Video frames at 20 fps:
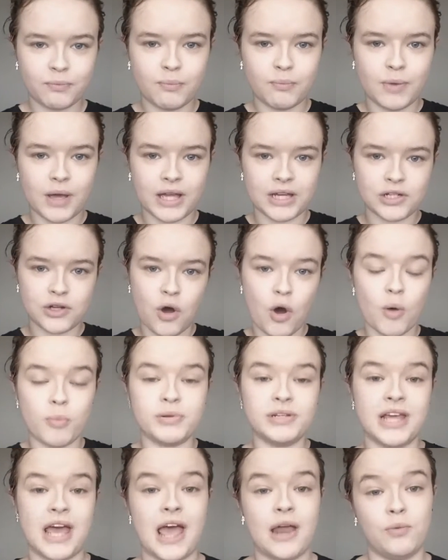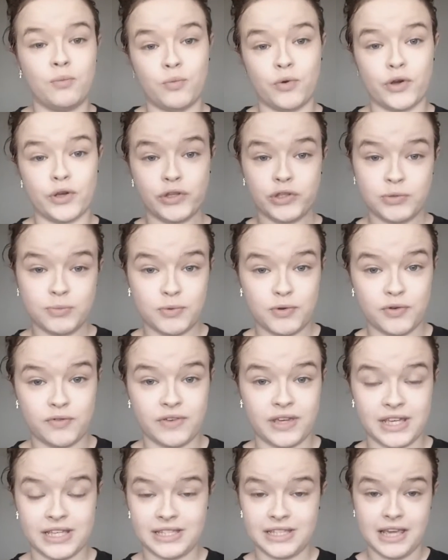my top 10 worst
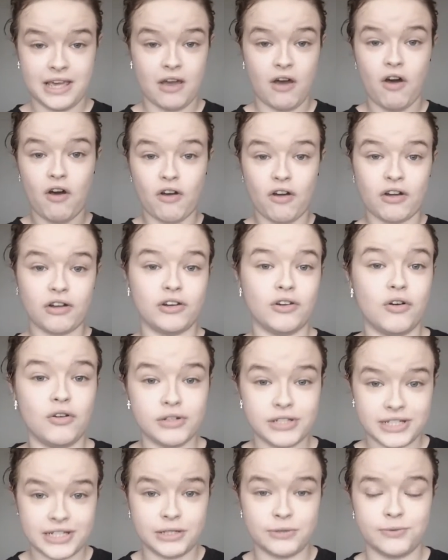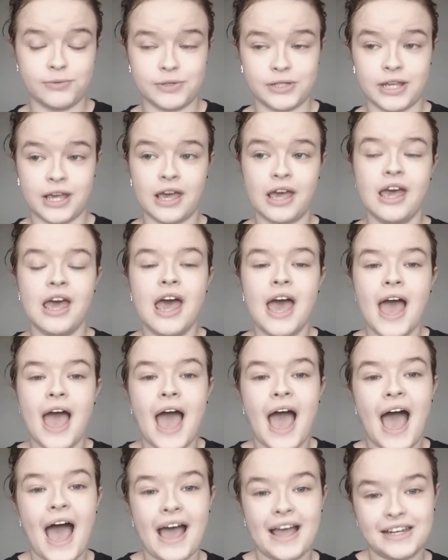movies, they are not in order.
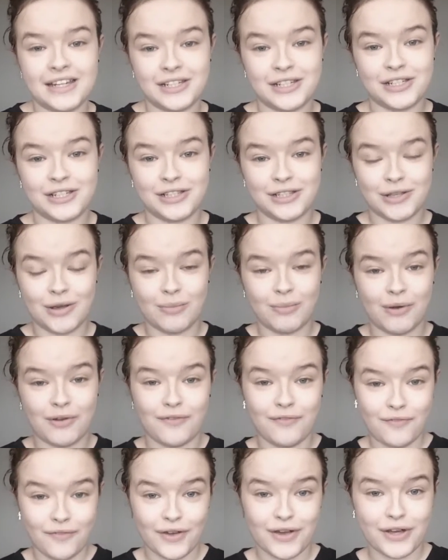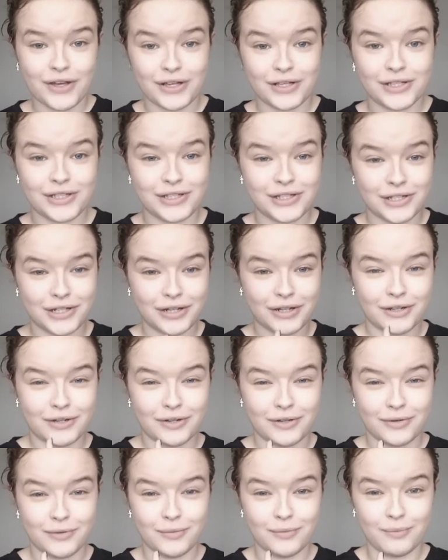And so my first
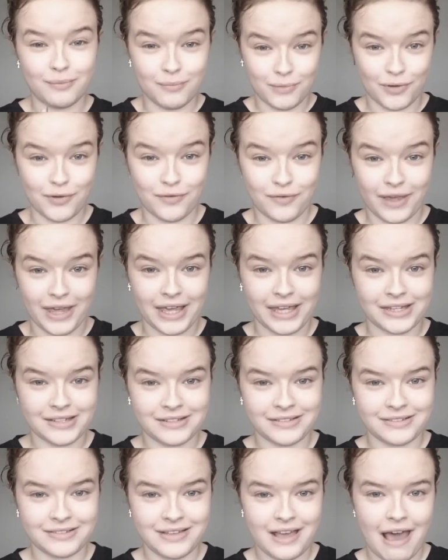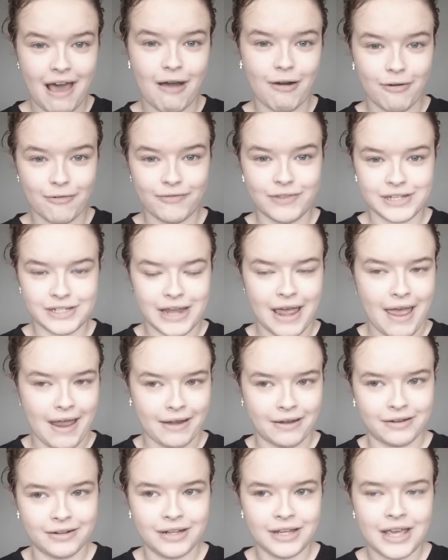movie out of the
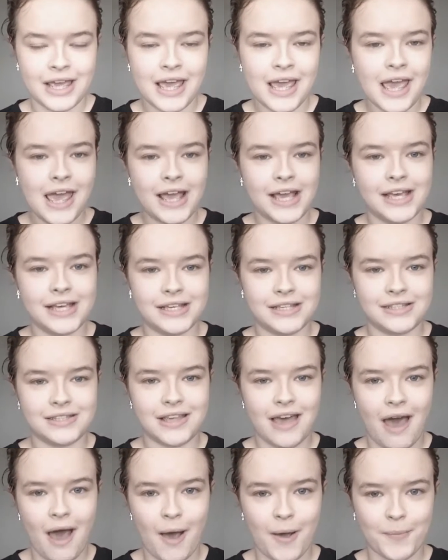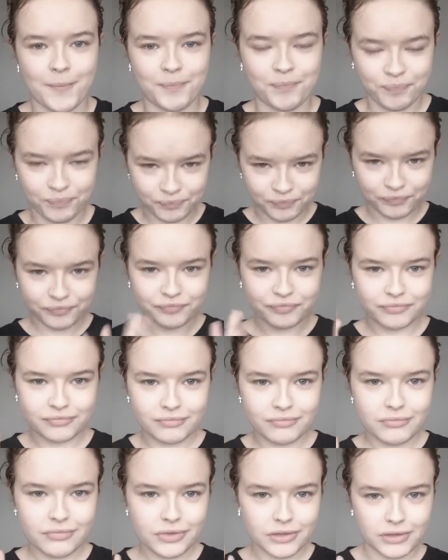10 is
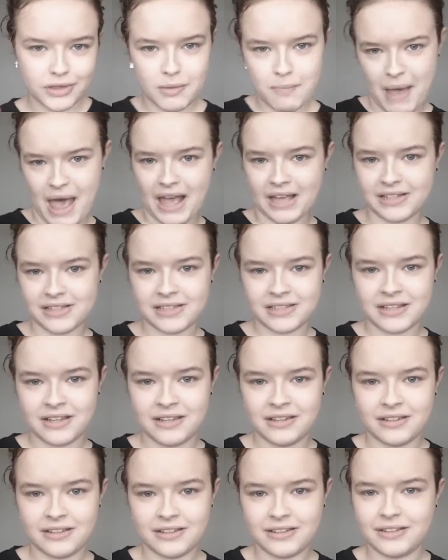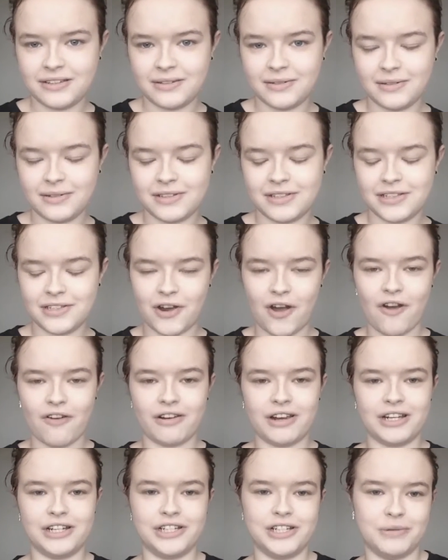The Mask,
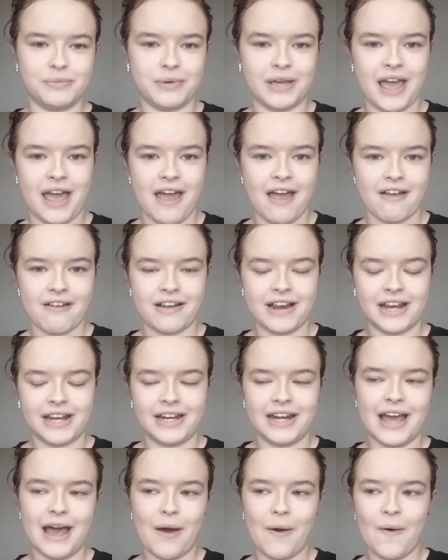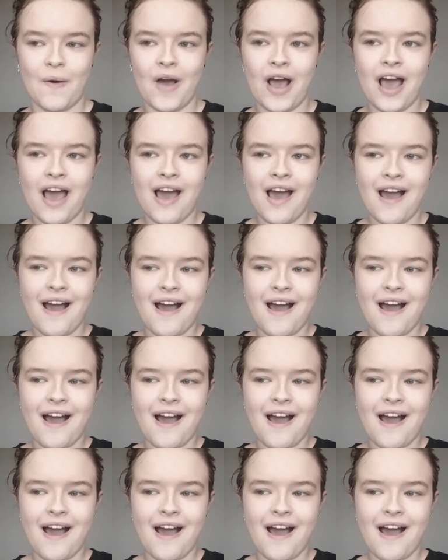starring Jim Carrey. Now